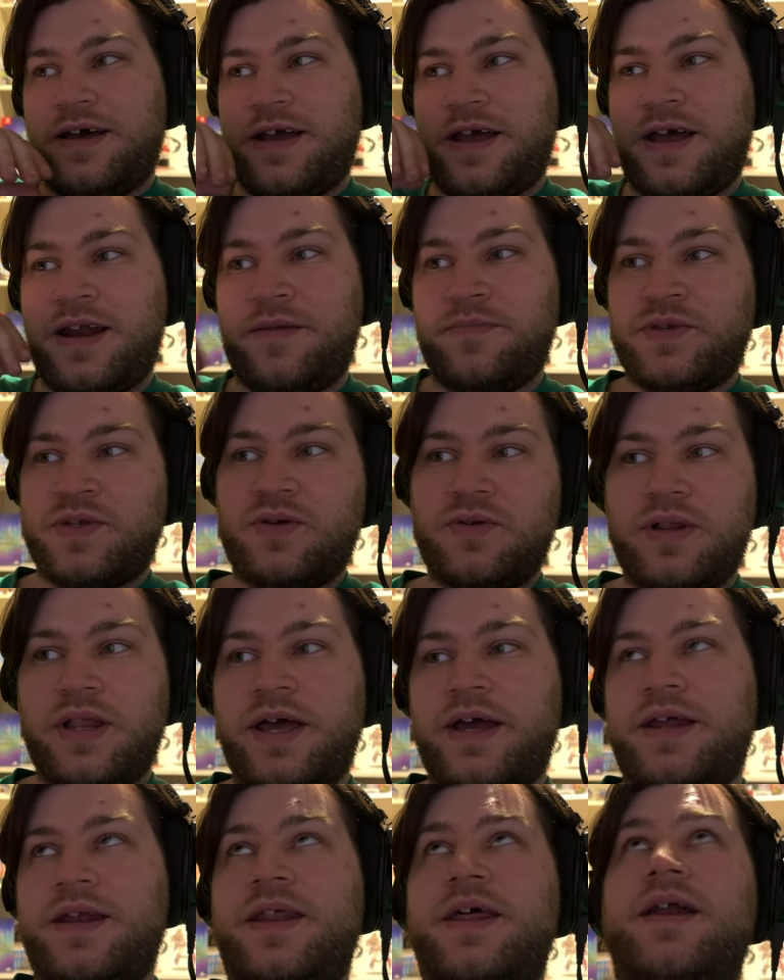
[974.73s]
And I'm so
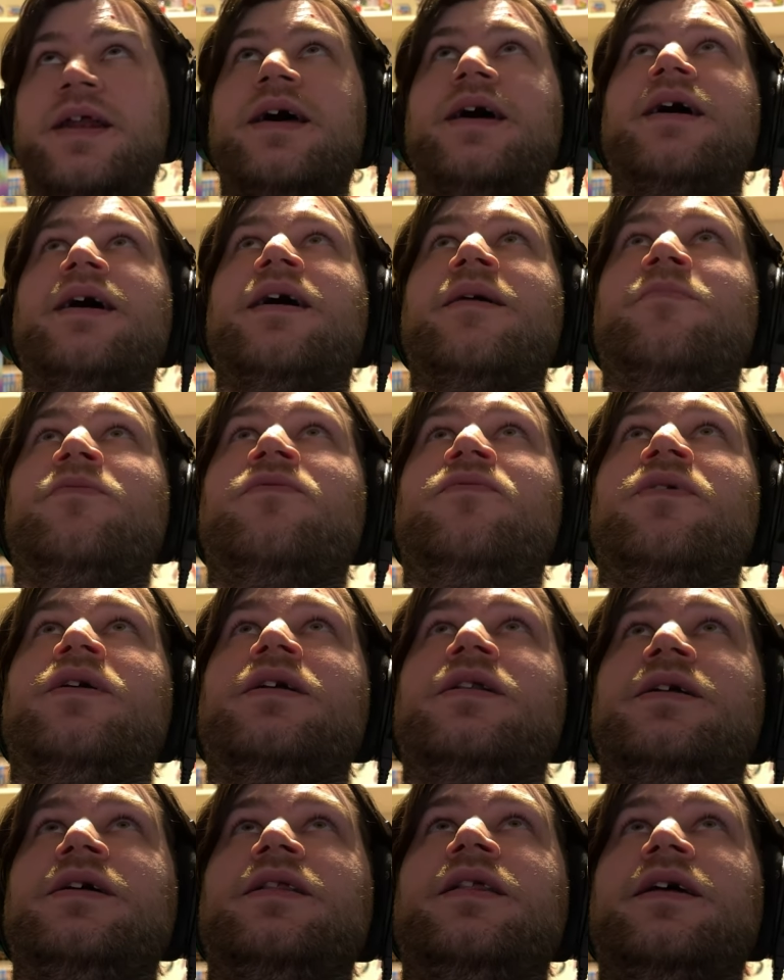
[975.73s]
glad that Apple
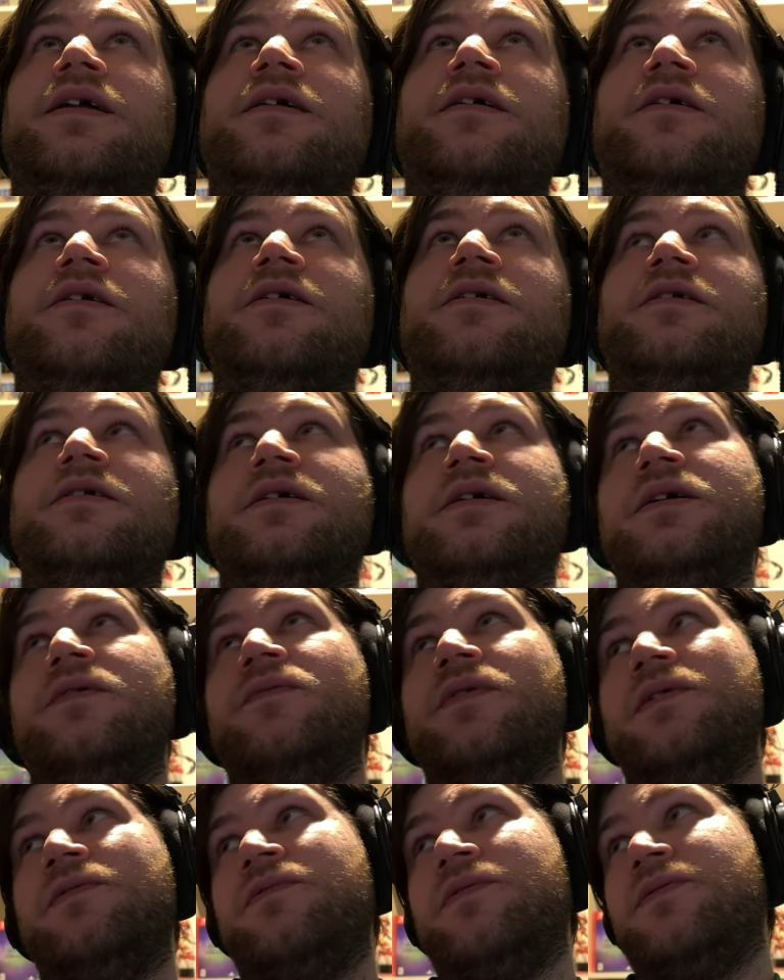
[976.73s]
finally let it on,
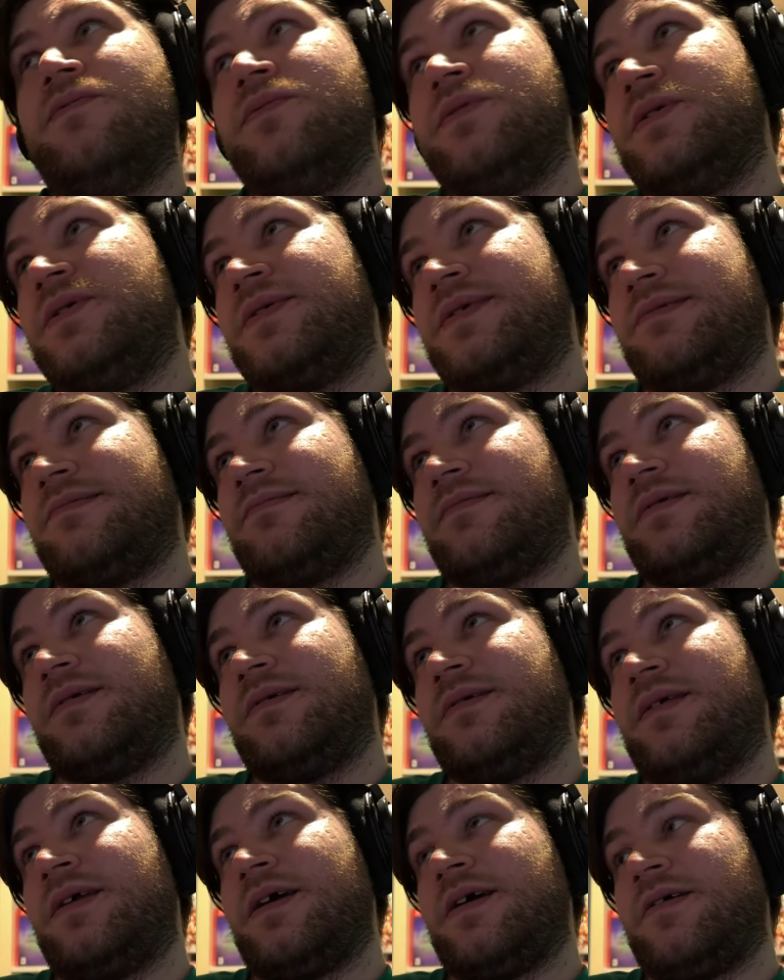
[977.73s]
even if it was
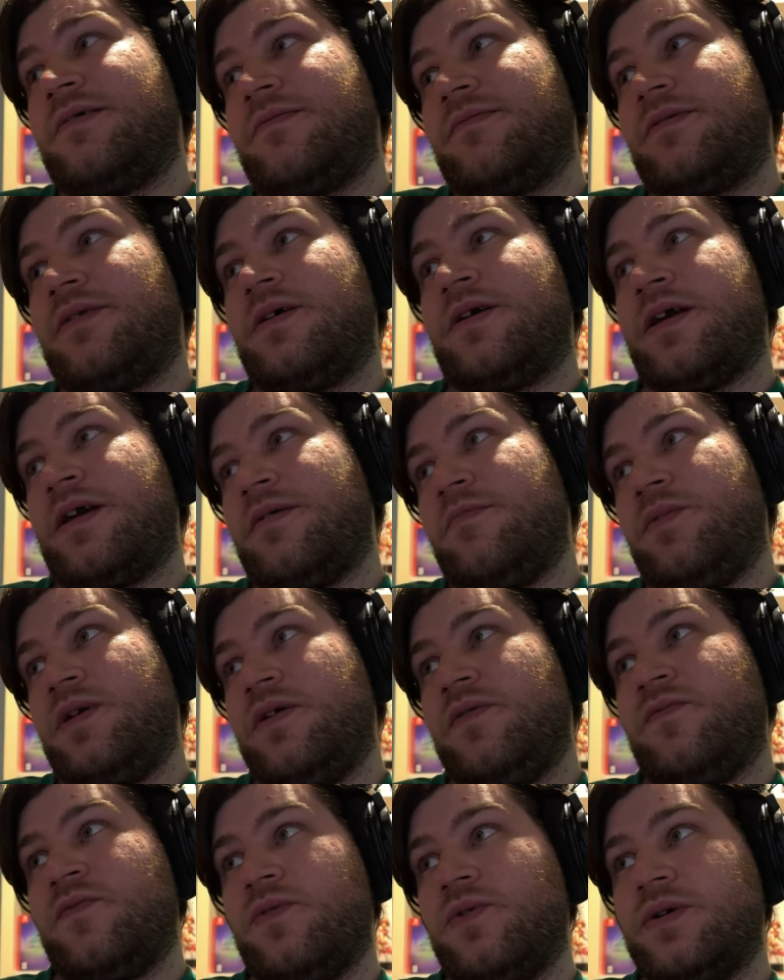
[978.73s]
like their hand
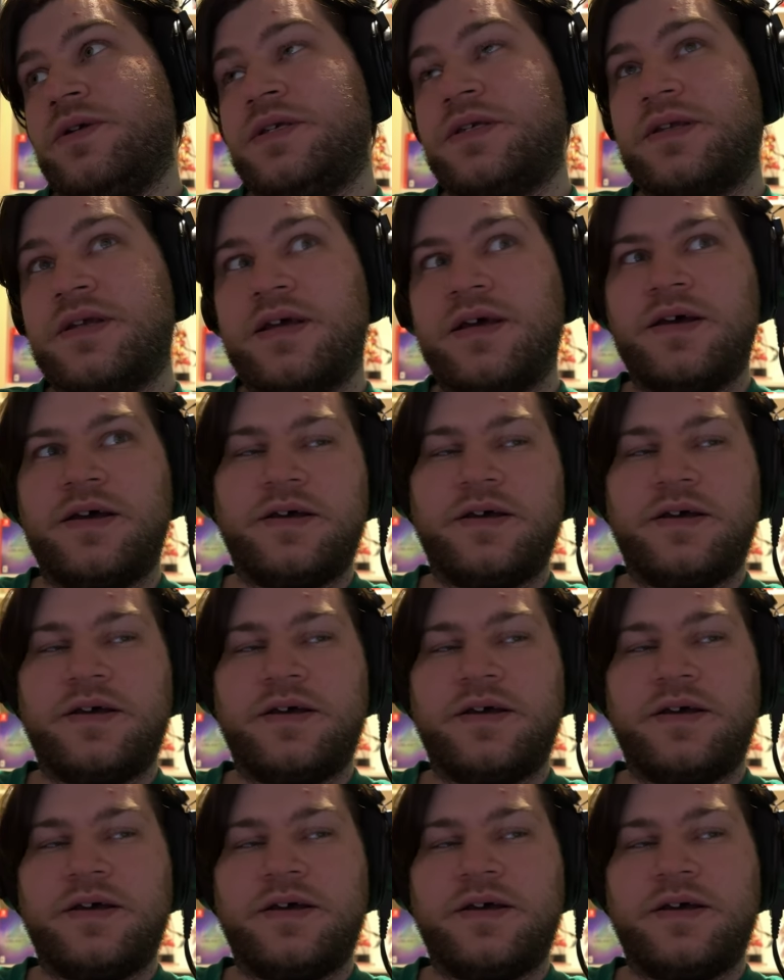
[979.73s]
being forced.